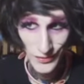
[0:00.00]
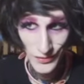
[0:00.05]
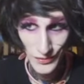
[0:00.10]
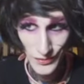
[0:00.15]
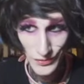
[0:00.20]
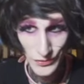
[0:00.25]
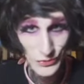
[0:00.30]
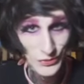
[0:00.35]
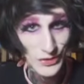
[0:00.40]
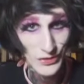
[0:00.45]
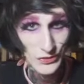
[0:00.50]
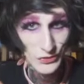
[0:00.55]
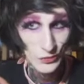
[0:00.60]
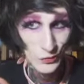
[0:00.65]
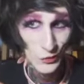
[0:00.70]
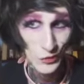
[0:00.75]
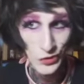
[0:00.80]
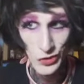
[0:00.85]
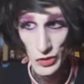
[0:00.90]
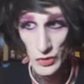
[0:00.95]

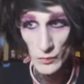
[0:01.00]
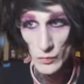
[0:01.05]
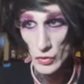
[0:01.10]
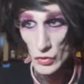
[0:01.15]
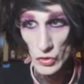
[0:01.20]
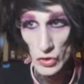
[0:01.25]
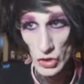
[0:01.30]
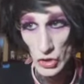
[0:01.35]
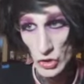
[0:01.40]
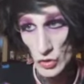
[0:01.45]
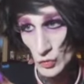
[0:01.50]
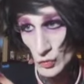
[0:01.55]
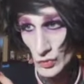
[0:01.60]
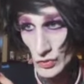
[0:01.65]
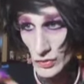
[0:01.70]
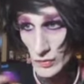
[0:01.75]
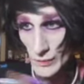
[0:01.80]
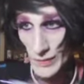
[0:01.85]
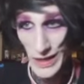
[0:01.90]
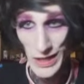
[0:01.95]
2020 emo-ish
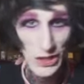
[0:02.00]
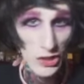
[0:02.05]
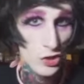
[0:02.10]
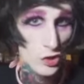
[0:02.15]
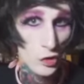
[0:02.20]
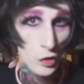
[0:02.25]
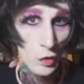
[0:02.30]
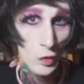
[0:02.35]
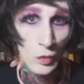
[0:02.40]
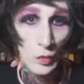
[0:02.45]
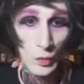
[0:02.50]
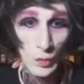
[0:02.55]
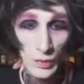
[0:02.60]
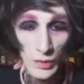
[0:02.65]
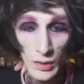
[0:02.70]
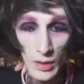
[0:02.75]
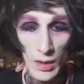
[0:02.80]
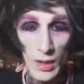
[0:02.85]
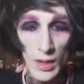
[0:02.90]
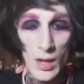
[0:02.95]
with bashed
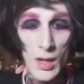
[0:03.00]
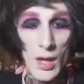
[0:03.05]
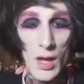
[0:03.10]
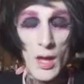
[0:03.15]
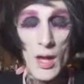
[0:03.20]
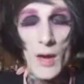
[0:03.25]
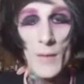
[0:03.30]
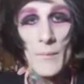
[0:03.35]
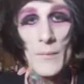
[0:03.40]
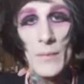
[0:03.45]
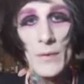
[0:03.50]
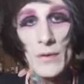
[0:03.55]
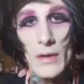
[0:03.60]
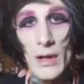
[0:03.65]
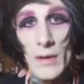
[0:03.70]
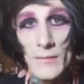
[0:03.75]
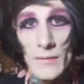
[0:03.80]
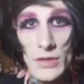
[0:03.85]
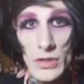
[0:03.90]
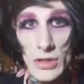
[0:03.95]
old. But
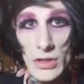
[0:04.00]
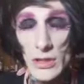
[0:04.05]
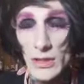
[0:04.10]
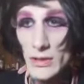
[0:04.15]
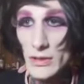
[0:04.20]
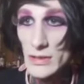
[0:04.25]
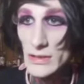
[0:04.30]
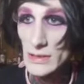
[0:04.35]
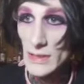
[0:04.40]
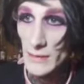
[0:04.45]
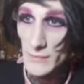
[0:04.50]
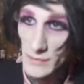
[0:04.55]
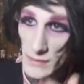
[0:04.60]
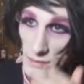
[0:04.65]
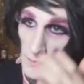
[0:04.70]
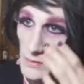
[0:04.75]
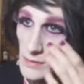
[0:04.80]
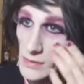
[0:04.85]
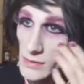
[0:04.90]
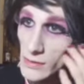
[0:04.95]
I'm just gonna slap
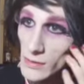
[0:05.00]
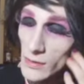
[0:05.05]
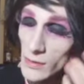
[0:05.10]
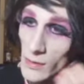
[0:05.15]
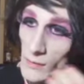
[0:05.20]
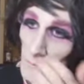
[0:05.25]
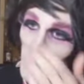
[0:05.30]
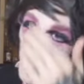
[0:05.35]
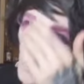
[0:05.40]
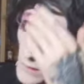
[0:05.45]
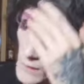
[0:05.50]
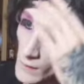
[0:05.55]
some of this on.